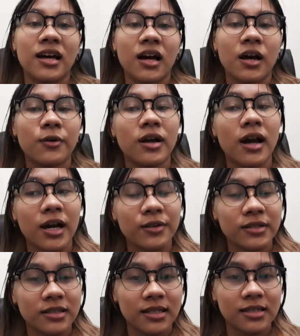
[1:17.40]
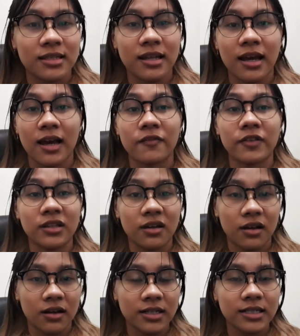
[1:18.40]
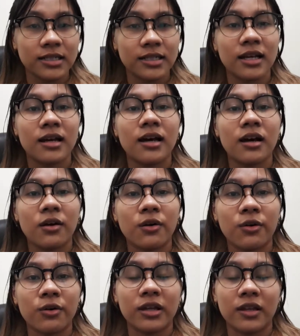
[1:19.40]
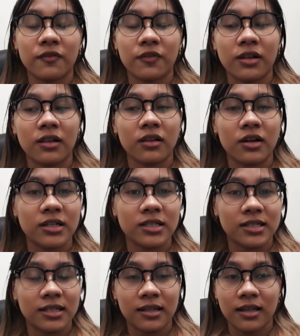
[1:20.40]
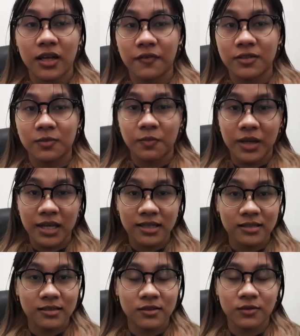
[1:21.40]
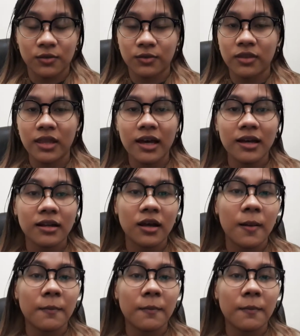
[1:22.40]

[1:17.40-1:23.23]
Our house doesn't have a yard or even a large enough space to do that,